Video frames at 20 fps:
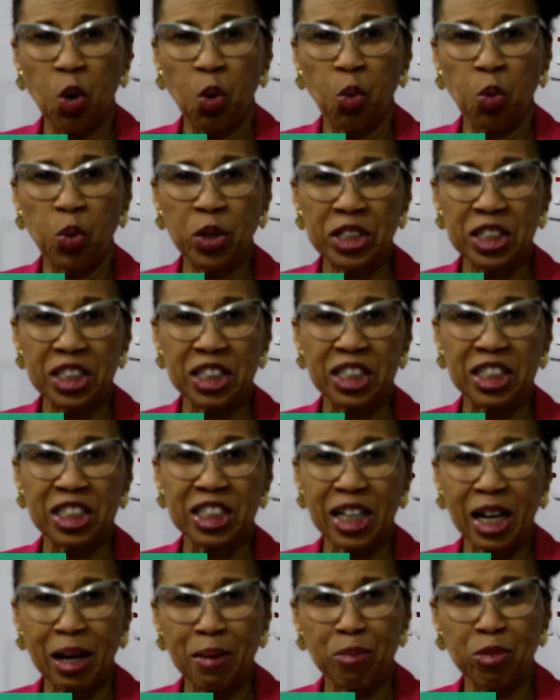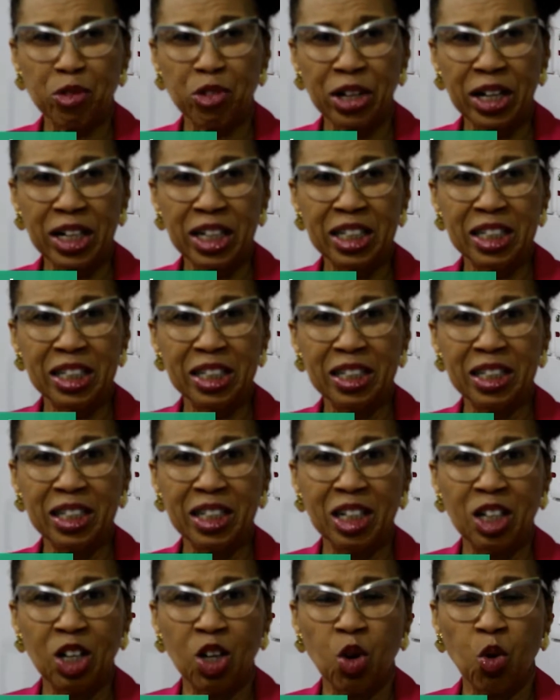which is really
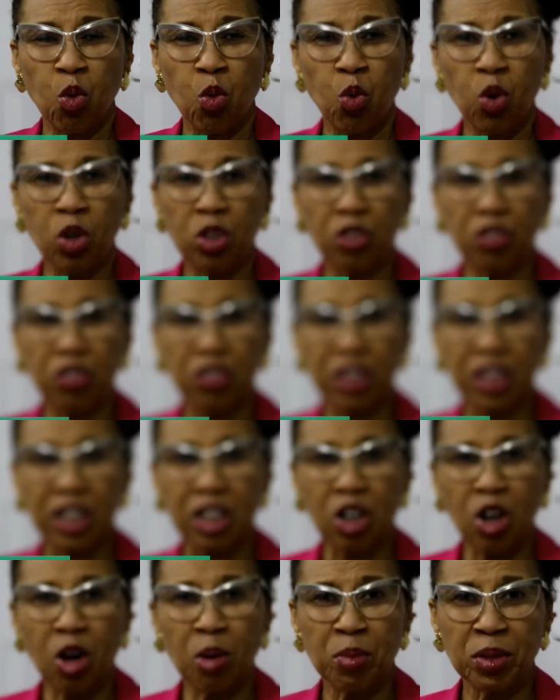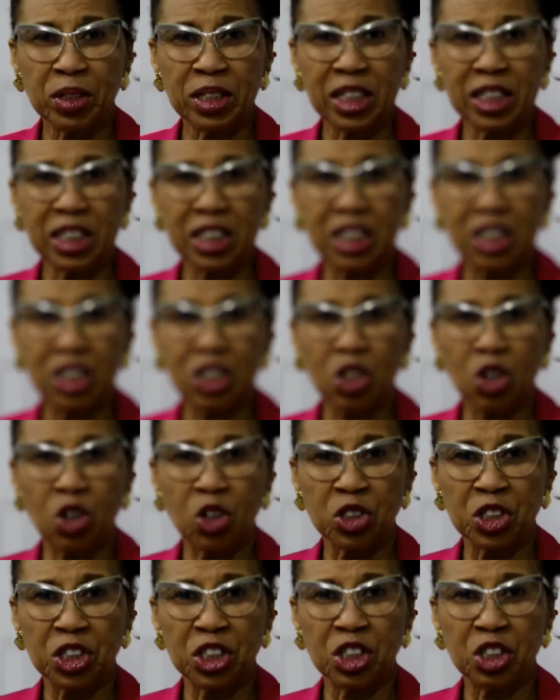one of the commonest
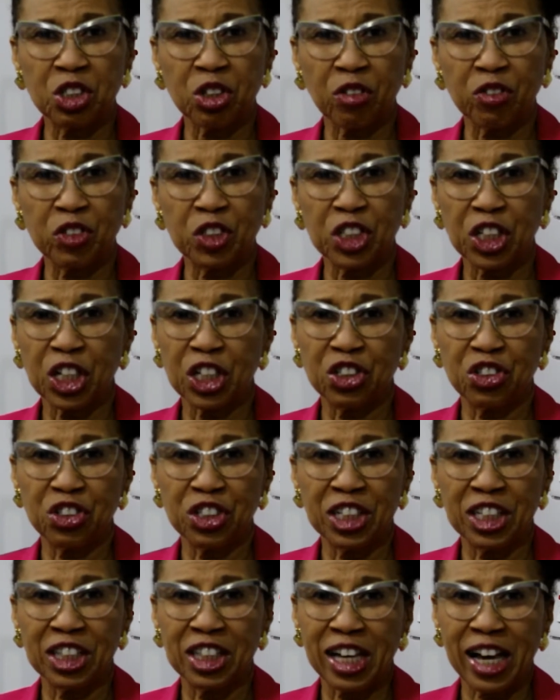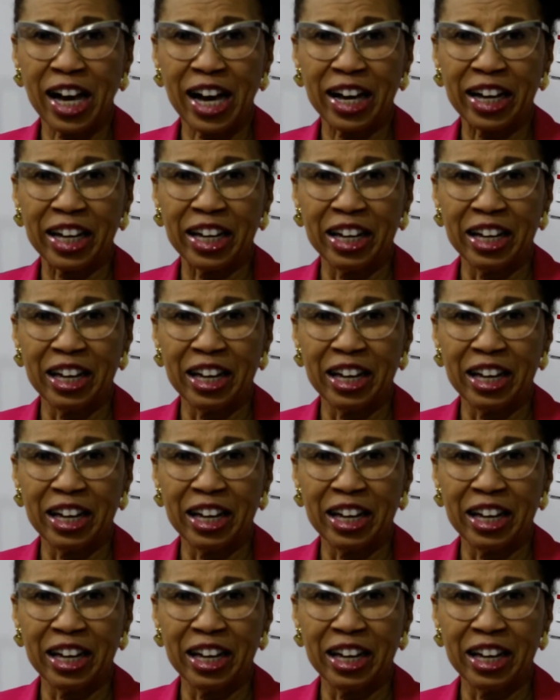causes of surgery in the eye.